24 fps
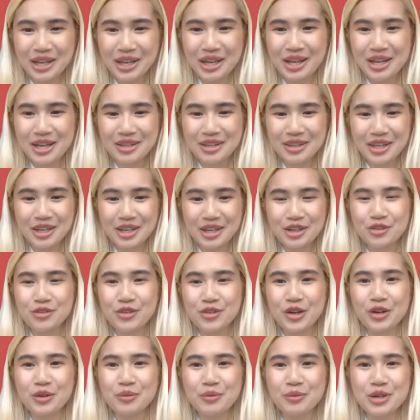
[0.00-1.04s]
Megha. Thank you
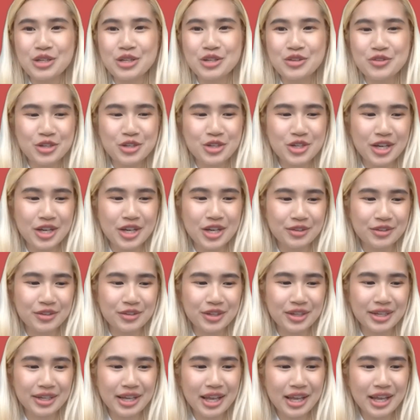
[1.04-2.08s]
very much for
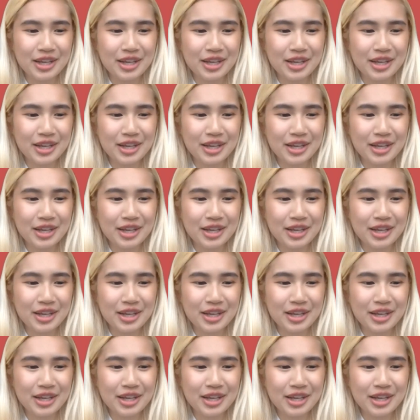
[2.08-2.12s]
sharing.